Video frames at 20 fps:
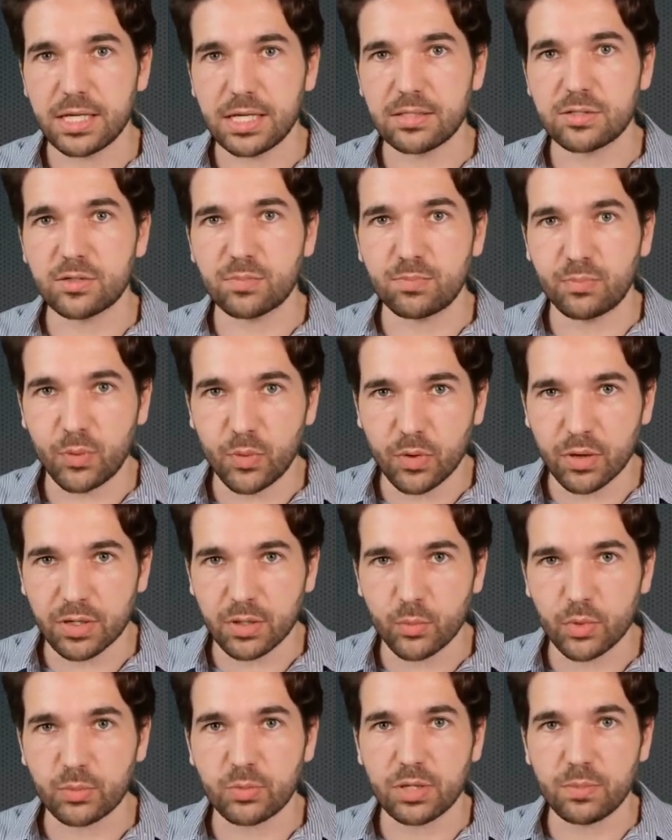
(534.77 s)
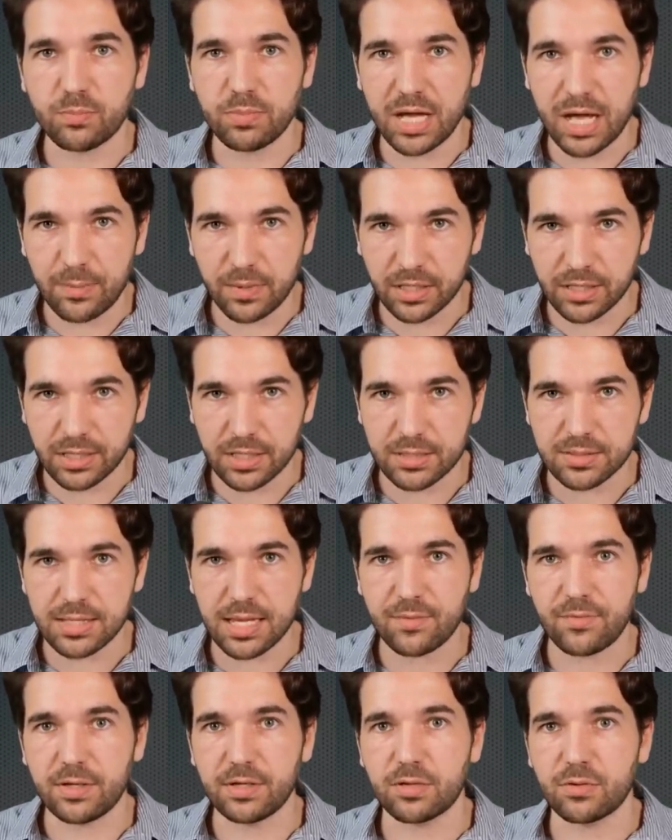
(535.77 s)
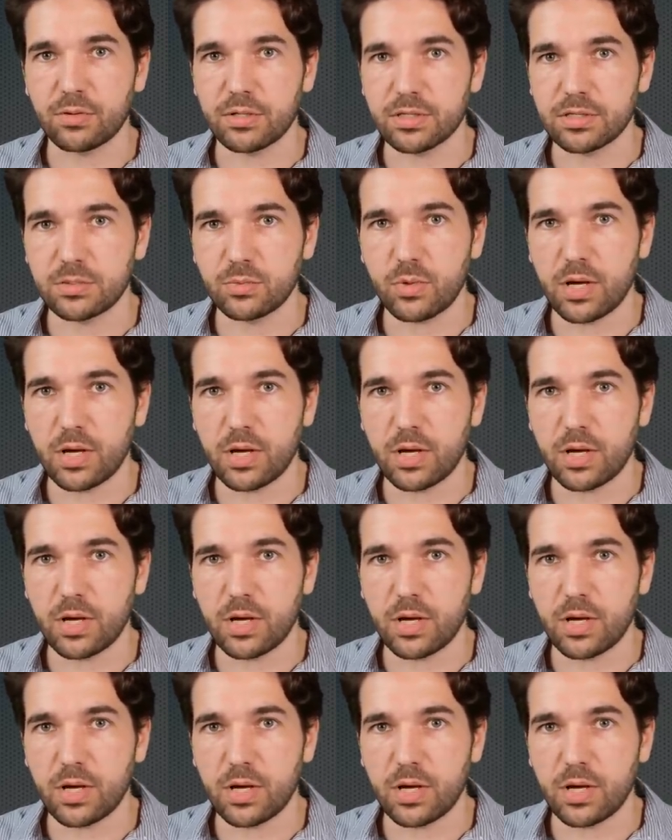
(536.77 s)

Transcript: his support with Republicans have increased,